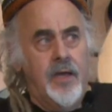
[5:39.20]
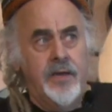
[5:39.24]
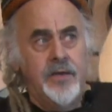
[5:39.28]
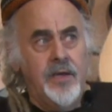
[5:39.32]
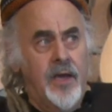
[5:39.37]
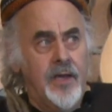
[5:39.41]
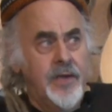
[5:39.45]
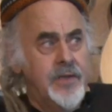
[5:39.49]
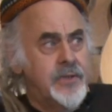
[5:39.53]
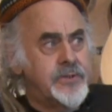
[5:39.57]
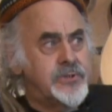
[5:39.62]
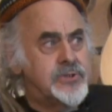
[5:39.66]
A
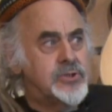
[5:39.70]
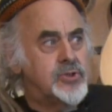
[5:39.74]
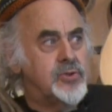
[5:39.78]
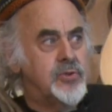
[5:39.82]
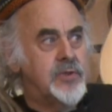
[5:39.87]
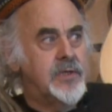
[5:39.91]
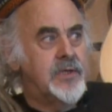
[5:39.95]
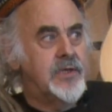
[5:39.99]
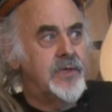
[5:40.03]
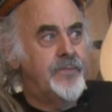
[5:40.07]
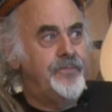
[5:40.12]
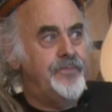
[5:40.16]
nylon
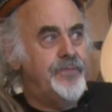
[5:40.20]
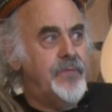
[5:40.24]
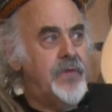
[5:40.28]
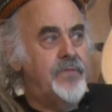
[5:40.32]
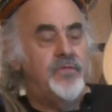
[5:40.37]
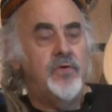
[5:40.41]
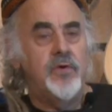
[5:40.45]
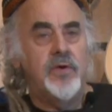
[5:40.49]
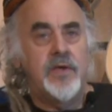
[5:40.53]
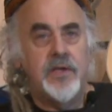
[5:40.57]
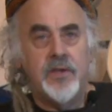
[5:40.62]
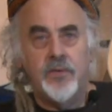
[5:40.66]
string,
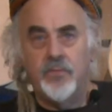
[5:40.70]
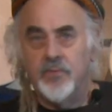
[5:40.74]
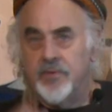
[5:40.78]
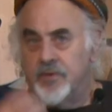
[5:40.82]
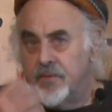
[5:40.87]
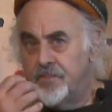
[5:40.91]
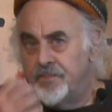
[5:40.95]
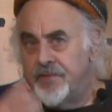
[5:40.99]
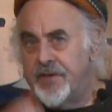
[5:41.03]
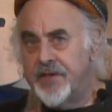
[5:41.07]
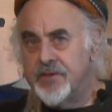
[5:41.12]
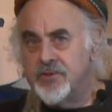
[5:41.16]
if you hit it with
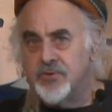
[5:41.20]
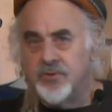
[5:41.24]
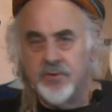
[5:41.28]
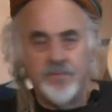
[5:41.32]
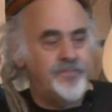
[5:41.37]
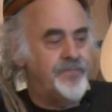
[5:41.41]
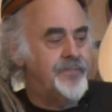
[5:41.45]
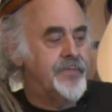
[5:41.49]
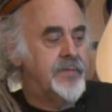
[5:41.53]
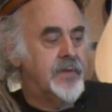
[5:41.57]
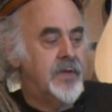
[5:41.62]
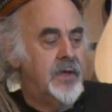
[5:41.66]
a
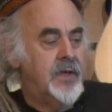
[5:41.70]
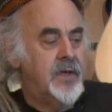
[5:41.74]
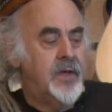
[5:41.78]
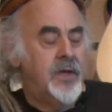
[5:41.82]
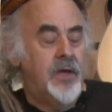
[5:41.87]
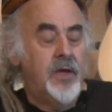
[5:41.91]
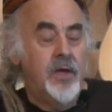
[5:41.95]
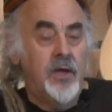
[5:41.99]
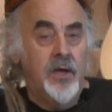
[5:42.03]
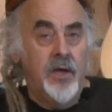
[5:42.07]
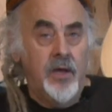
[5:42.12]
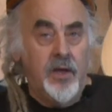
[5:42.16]
plectrum,
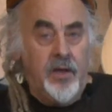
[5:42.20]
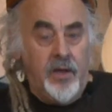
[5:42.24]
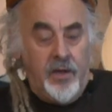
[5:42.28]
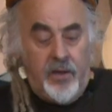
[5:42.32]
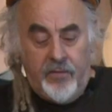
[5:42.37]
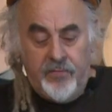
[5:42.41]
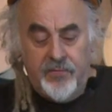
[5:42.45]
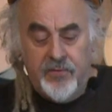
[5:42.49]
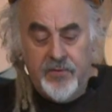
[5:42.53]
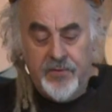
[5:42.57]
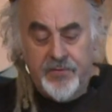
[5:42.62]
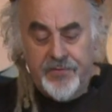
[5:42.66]

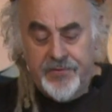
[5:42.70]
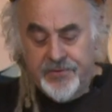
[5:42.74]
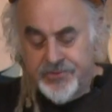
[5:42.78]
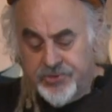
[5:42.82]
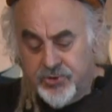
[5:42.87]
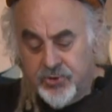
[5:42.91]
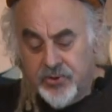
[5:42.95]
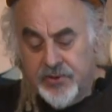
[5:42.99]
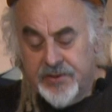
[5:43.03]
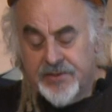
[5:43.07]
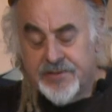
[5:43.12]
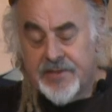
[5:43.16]
the, the
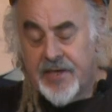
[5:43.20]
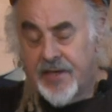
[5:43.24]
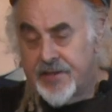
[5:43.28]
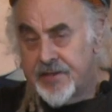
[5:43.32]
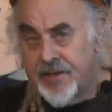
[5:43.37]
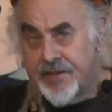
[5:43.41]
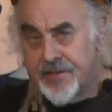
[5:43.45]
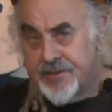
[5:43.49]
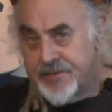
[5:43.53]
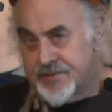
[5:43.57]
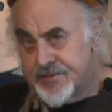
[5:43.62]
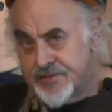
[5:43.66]
strings act
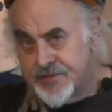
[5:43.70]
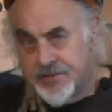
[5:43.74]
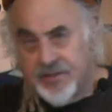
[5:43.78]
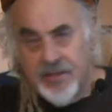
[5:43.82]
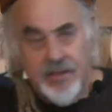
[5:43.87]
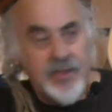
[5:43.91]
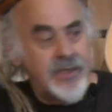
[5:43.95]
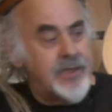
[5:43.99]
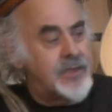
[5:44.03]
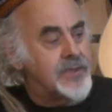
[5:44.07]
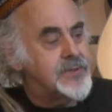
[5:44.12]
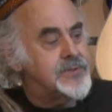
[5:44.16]
like a
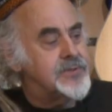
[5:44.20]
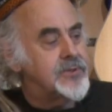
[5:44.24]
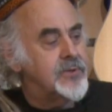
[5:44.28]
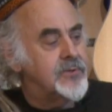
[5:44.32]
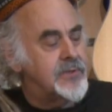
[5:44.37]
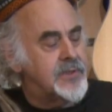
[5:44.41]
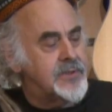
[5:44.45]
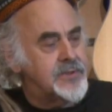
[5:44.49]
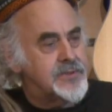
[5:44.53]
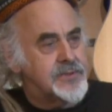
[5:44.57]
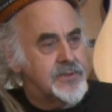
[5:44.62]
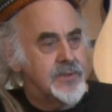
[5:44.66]
snare, so
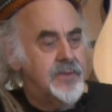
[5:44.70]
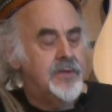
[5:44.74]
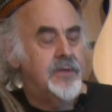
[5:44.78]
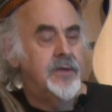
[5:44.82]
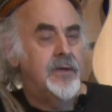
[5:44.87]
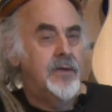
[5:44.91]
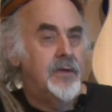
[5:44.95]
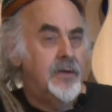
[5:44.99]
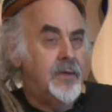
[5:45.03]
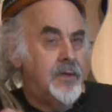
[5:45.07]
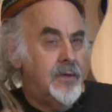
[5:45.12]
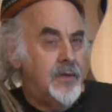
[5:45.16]
there's
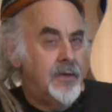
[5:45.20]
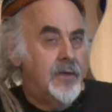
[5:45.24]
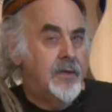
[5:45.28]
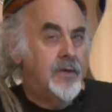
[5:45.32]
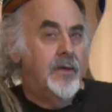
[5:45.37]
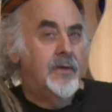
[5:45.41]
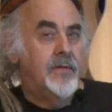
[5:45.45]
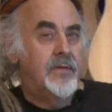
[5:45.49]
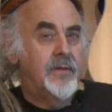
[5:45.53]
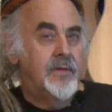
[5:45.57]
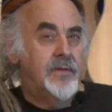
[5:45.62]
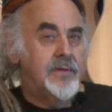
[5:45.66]

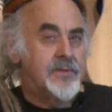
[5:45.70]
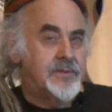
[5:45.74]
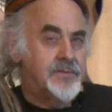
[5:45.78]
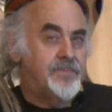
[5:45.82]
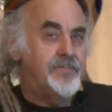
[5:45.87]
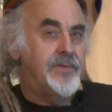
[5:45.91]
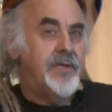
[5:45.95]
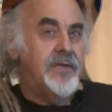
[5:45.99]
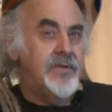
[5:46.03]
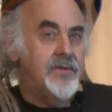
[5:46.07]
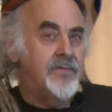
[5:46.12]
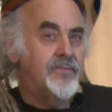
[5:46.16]
there's
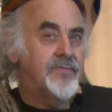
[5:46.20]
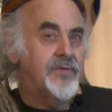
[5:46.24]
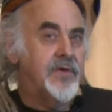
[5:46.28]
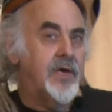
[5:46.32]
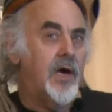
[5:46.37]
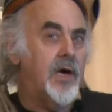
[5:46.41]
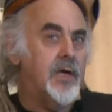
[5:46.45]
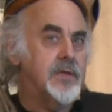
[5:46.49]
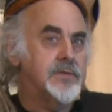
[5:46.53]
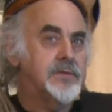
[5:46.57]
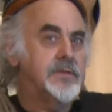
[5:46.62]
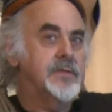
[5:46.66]
plenty of
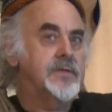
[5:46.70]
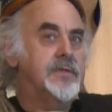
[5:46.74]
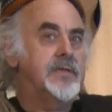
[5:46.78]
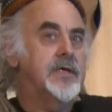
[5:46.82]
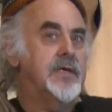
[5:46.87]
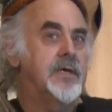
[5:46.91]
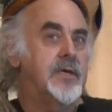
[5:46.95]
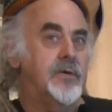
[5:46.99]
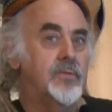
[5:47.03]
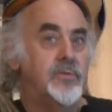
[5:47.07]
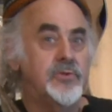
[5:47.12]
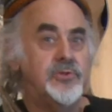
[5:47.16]
cut
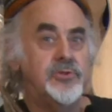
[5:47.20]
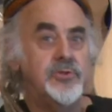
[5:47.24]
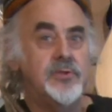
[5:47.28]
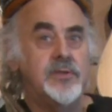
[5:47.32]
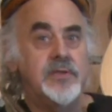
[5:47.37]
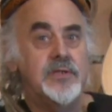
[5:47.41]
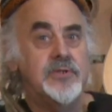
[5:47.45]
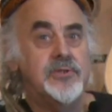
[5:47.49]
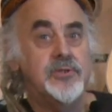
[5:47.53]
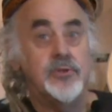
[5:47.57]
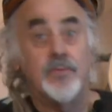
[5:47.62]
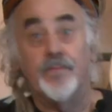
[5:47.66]
there which you
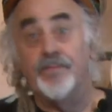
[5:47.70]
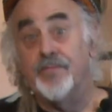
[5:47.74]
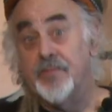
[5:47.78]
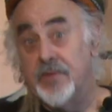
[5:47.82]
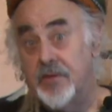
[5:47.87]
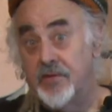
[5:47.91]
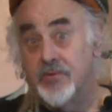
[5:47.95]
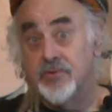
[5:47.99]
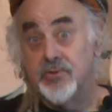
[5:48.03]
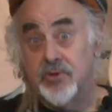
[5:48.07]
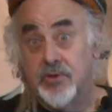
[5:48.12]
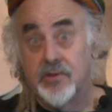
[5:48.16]
need
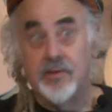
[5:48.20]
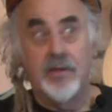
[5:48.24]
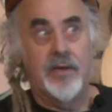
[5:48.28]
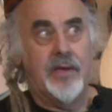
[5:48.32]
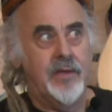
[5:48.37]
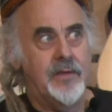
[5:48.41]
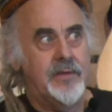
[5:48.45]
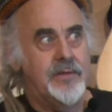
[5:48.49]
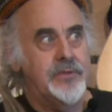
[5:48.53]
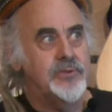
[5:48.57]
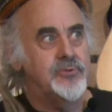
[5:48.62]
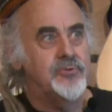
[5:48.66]
to
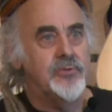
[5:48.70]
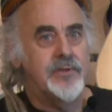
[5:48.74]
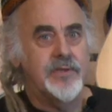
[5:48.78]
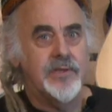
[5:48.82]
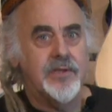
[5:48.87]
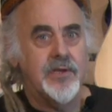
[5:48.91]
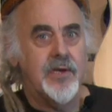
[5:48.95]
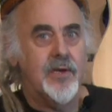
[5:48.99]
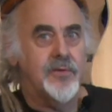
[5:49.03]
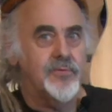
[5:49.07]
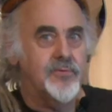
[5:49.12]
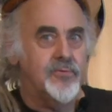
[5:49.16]
literally
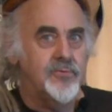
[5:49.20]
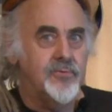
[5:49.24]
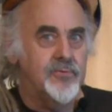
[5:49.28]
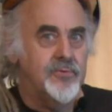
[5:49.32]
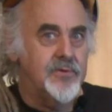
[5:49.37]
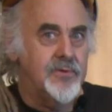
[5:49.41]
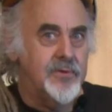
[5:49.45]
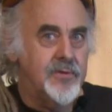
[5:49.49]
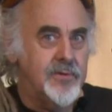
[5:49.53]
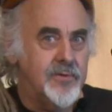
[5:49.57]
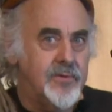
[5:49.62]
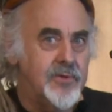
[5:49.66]
cut through
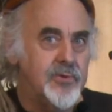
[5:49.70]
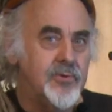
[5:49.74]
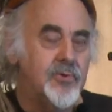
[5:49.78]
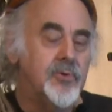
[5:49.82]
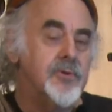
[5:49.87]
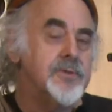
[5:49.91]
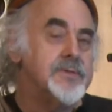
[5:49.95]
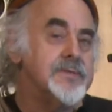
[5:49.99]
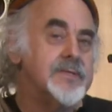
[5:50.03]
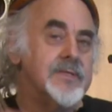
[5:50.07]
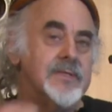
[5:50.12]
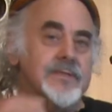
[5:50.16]
the, the
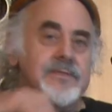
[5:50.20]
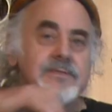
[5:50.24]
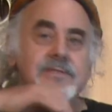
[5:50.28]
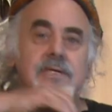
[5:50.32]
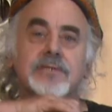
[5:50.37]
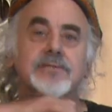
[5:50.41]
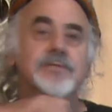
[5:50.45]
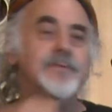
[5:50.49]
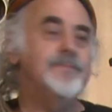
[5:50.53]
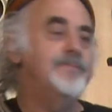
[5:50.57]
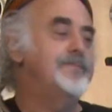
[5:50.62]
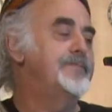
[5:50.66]
noise at a
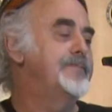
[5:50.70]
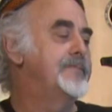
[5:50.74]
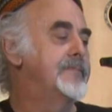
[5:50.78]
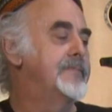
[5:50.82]
session.